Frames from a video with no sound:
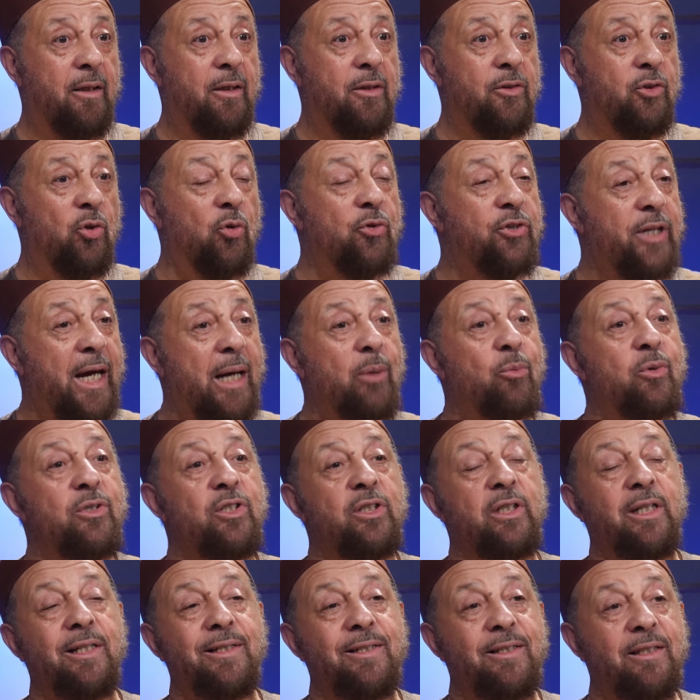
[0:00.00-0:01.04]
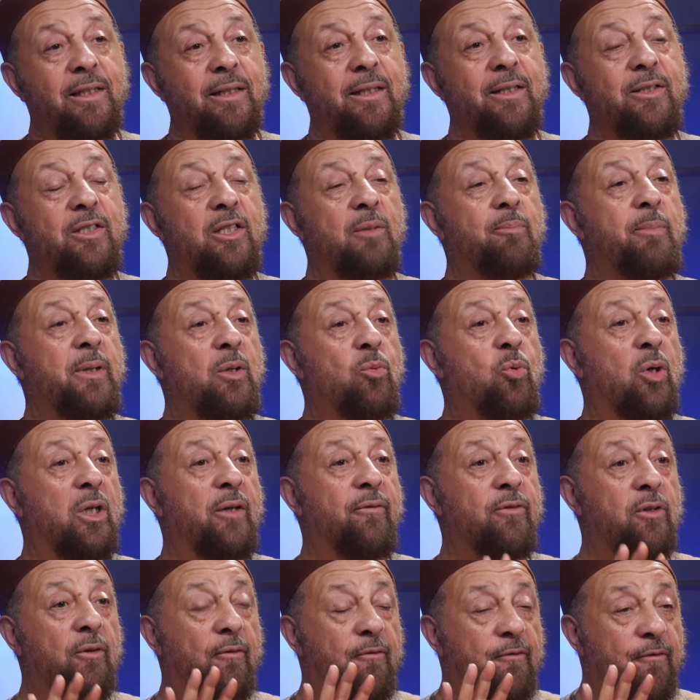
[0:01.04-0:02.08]
So that was considered to be one
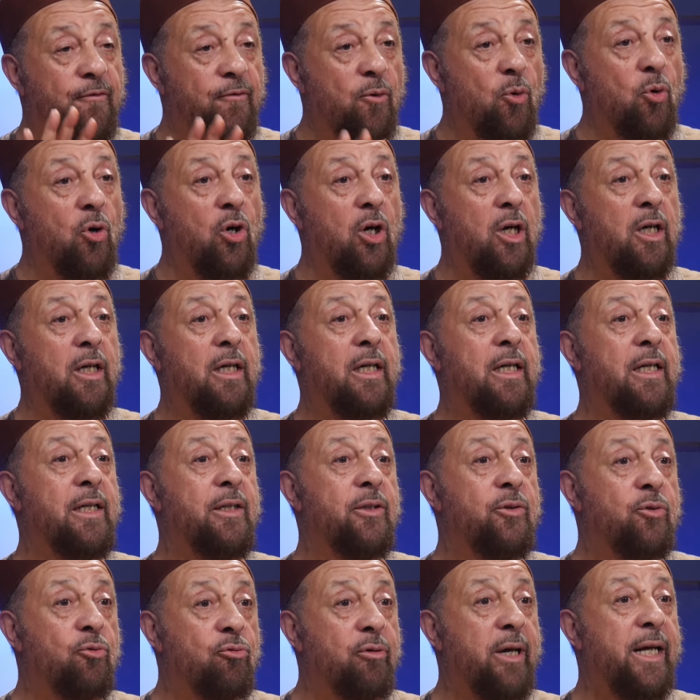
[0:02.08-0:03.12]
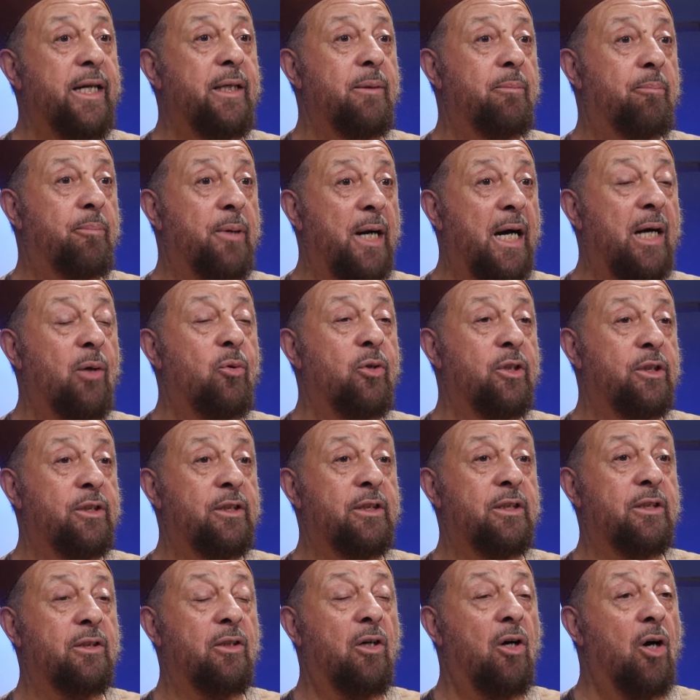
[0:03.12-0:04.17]
of the four great
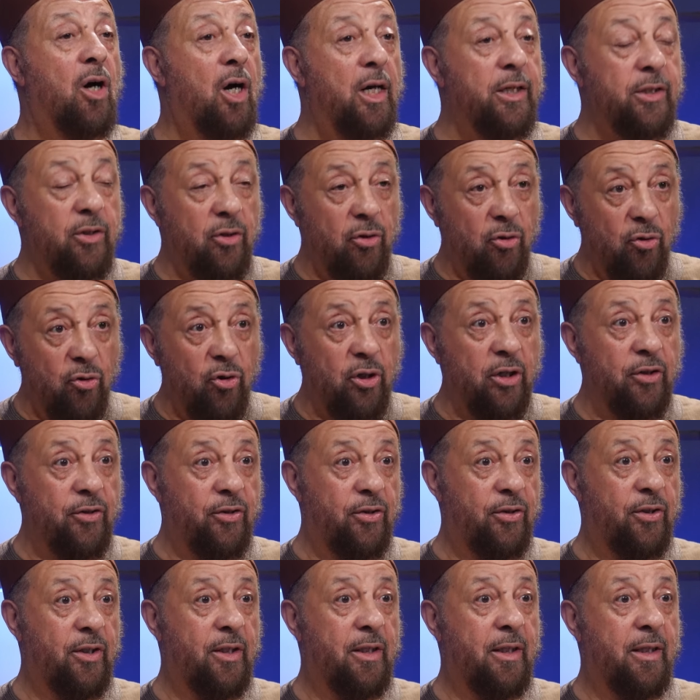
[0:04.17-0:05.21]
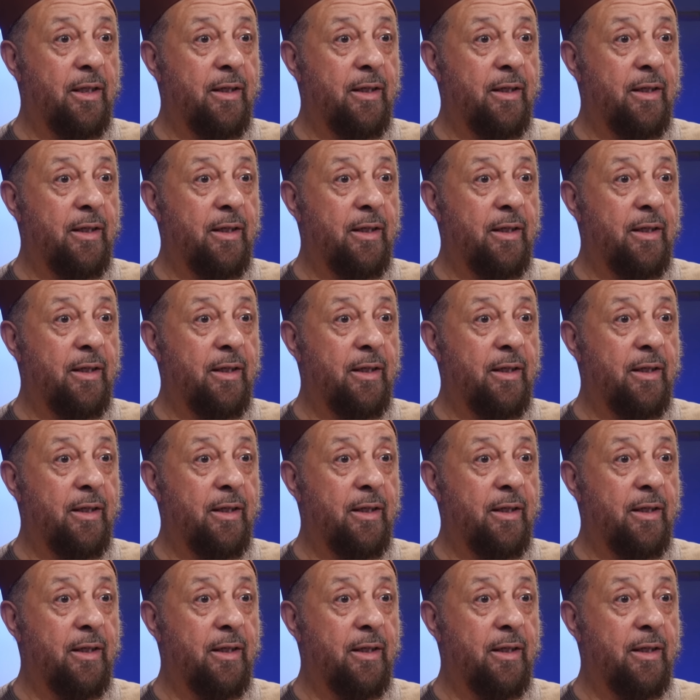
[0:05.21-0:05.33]
powers on earth.